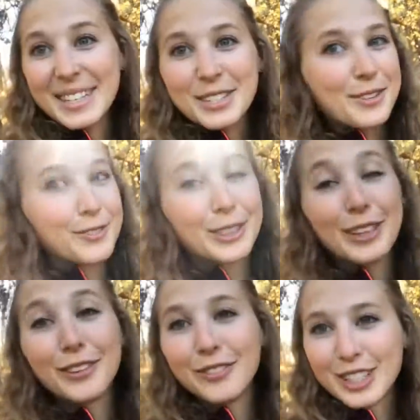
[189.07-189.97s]
Stay tuned for
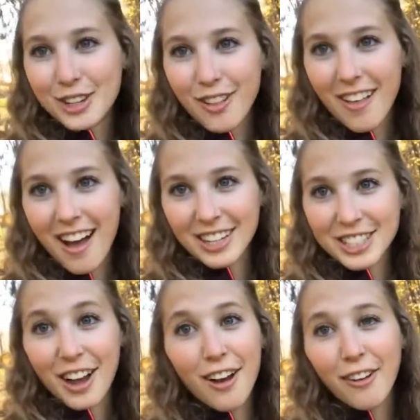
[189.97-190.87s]
the official
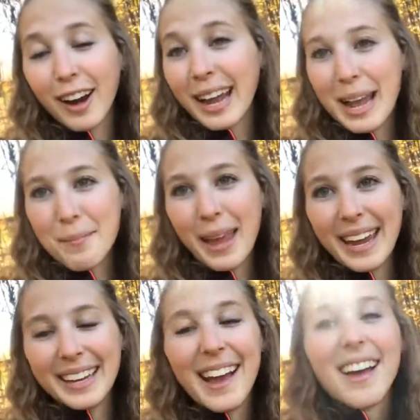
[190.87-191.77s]
launch of our
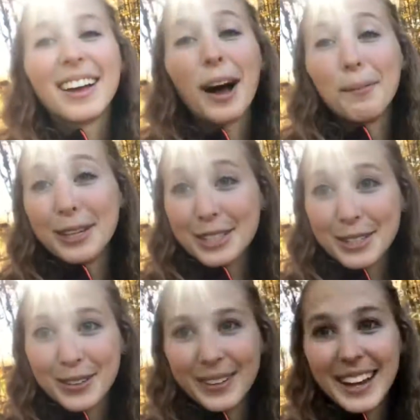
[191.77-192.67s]
campaign coming
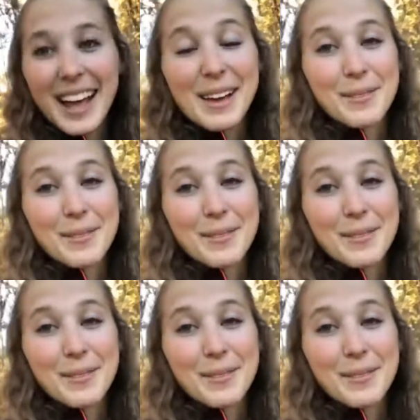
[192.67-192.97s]
soon